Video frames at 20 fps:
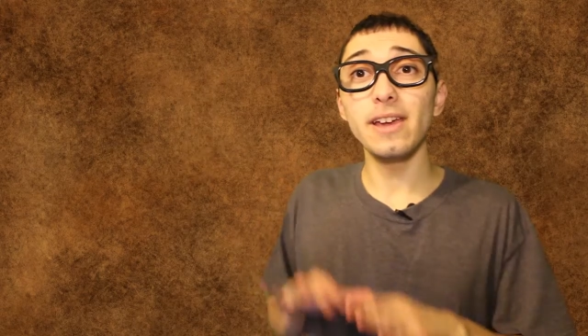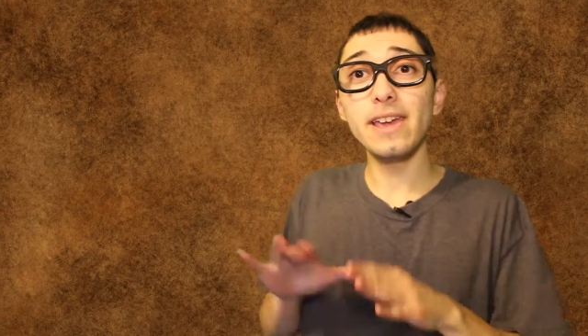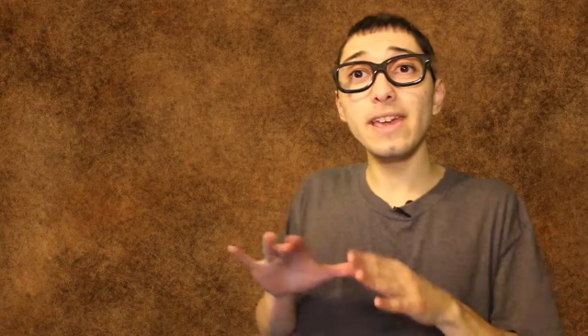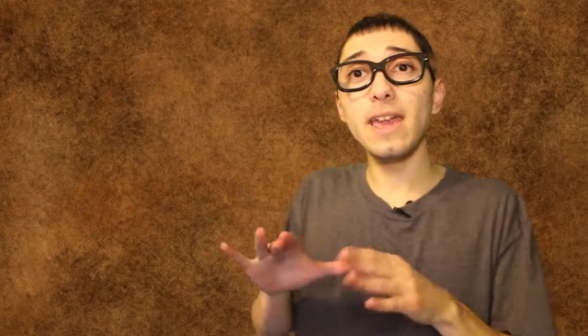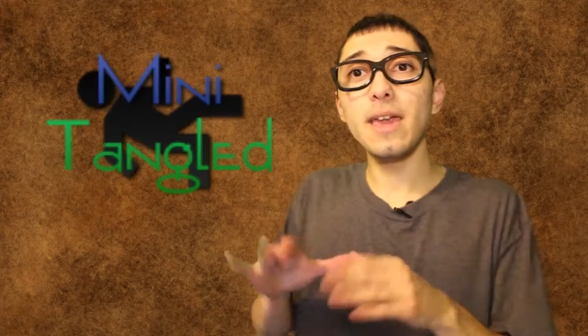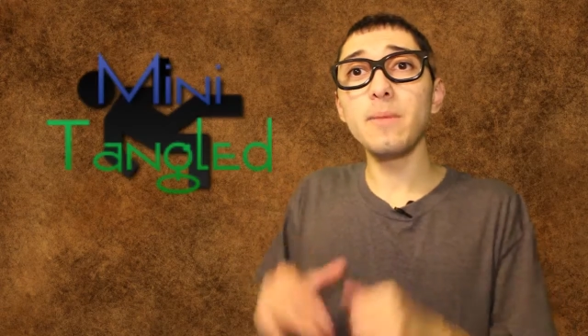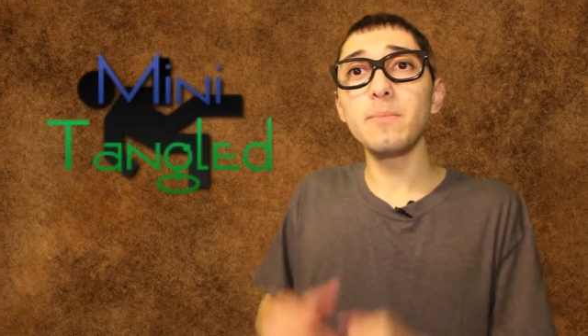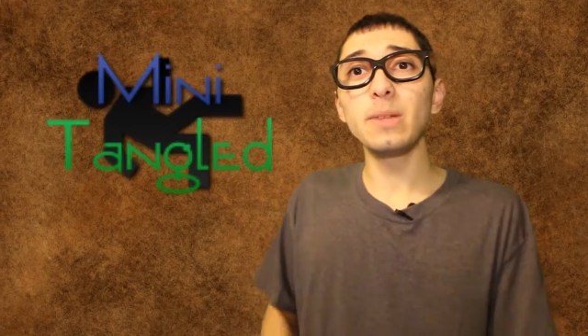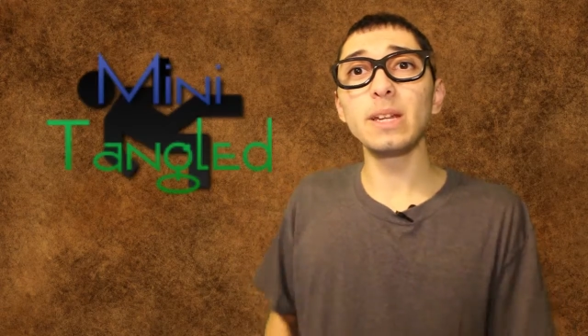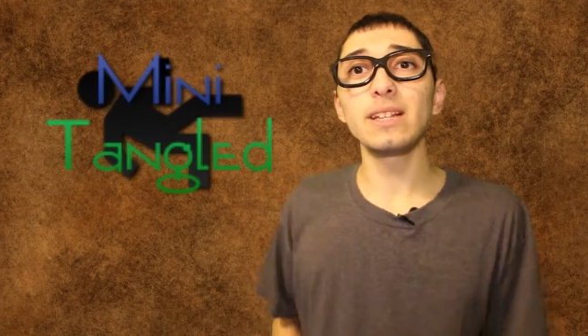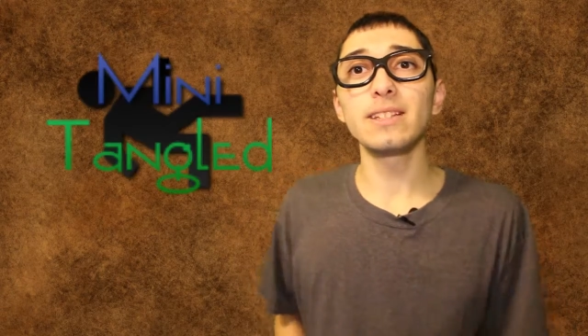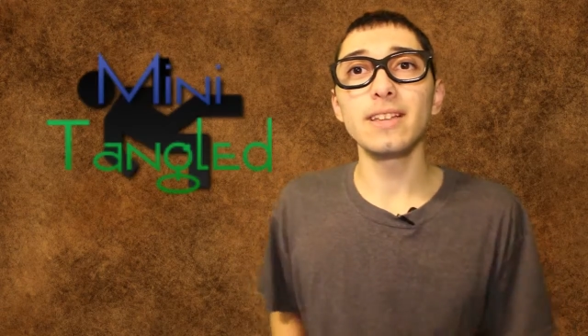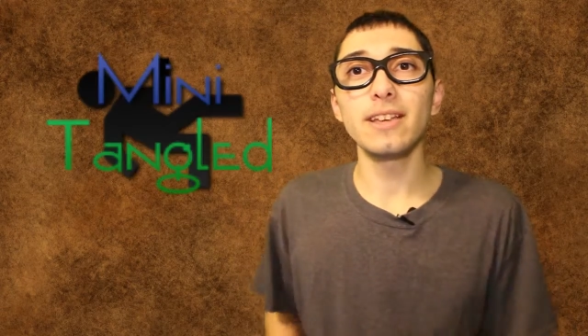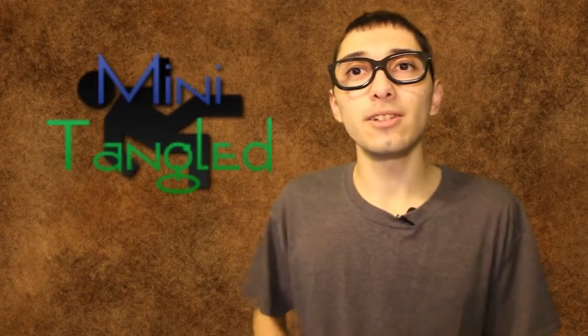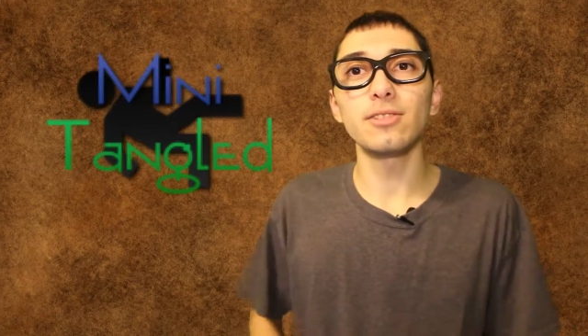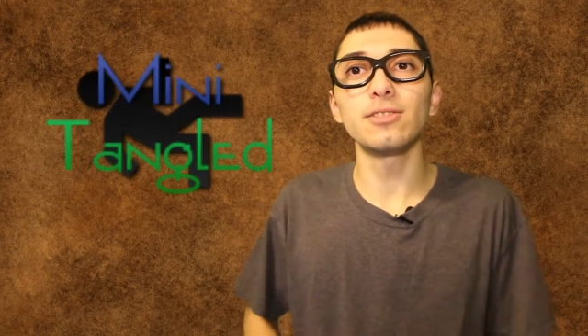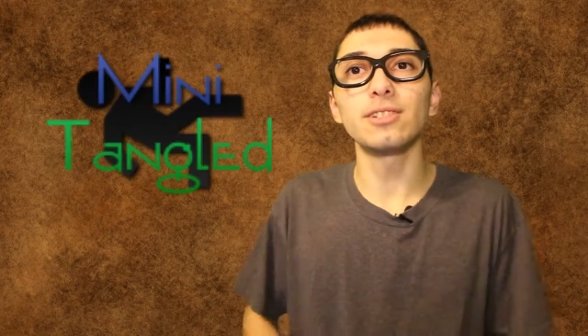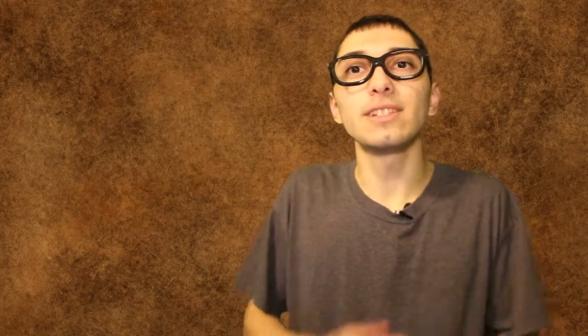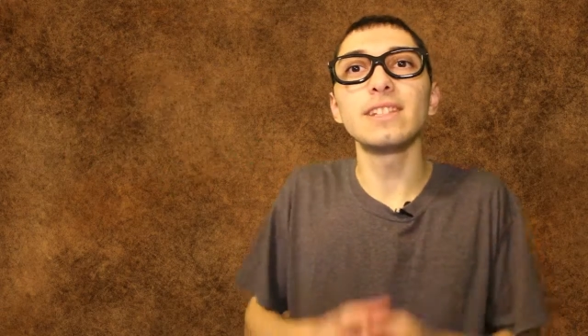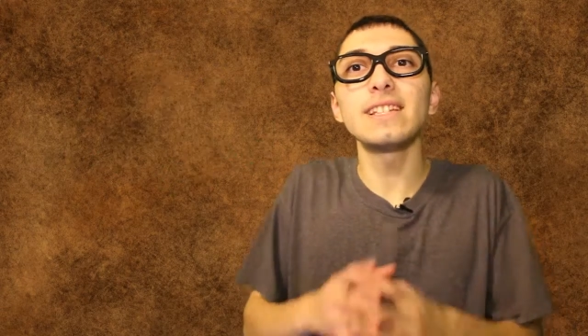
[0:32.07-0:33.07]
aka
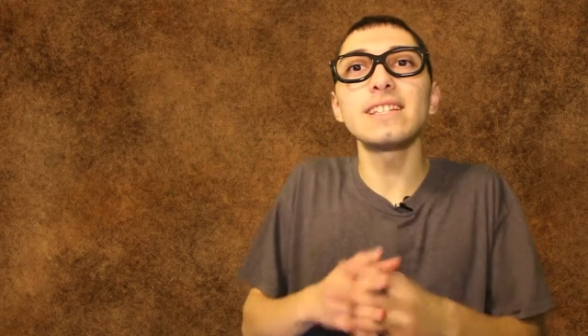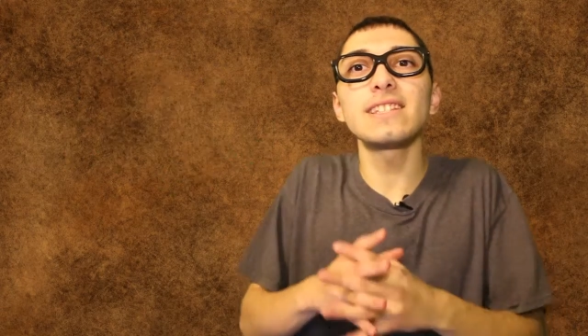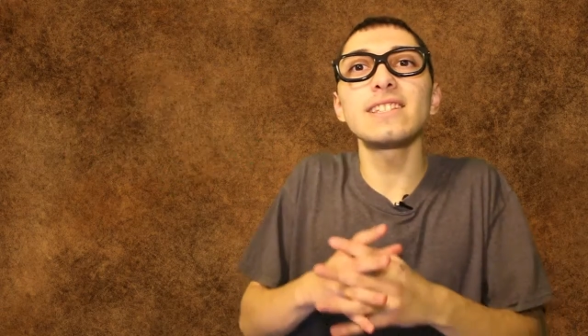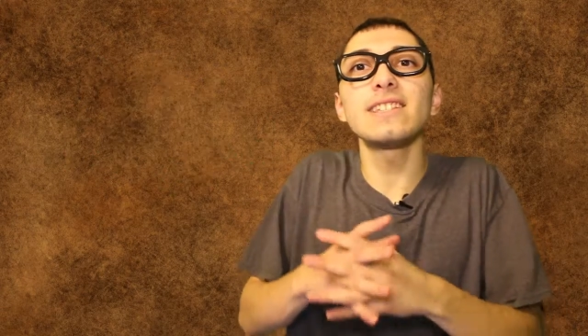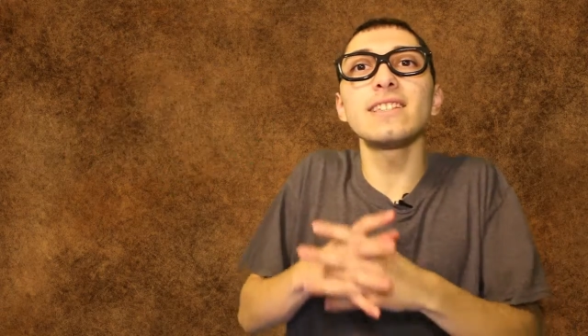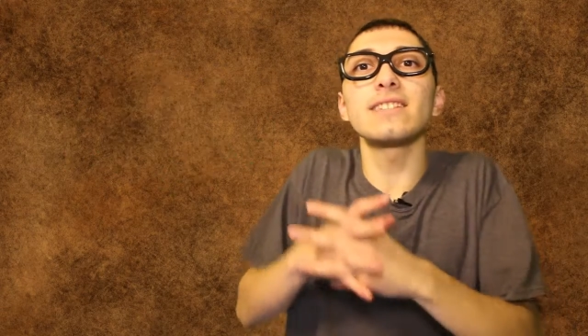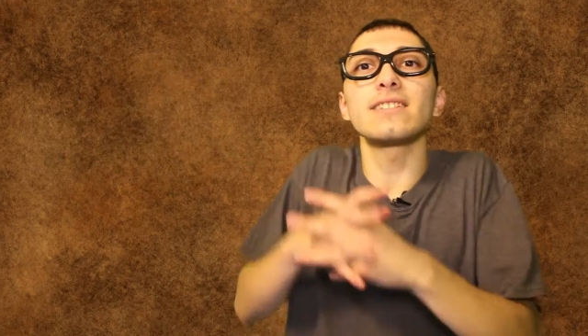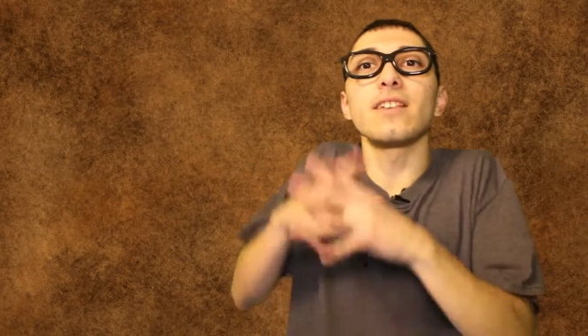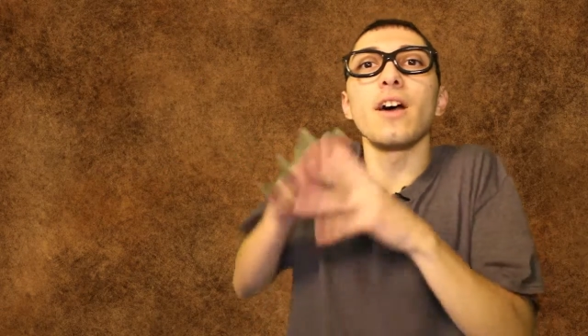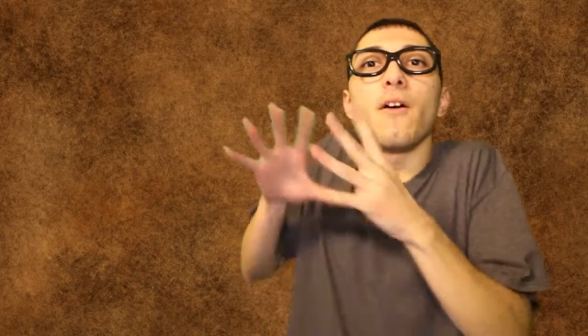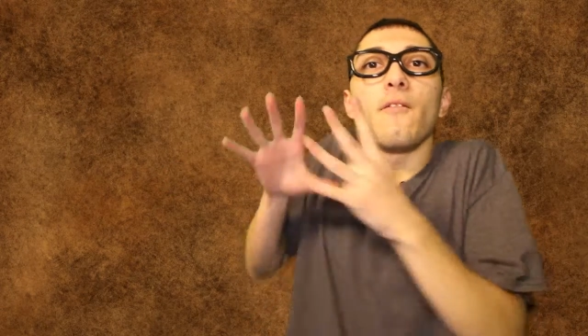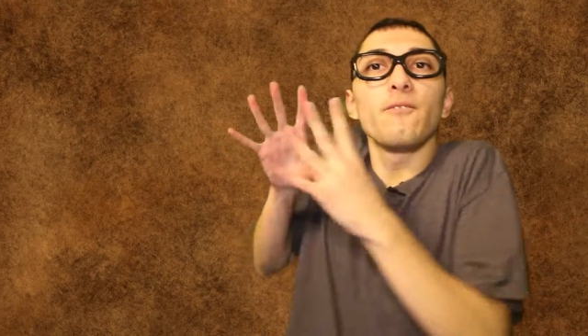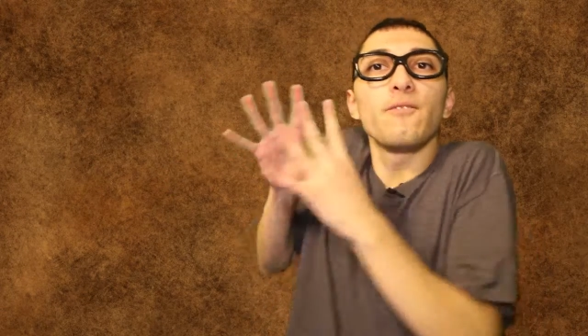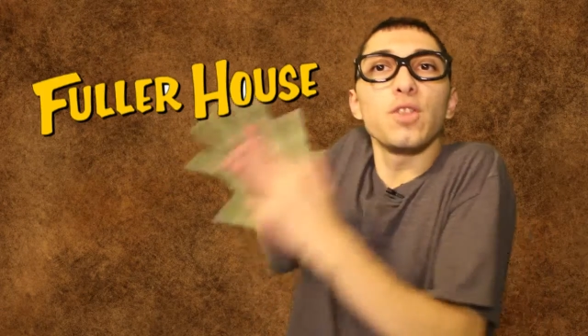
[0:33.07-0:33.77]
MiniTangled, and this is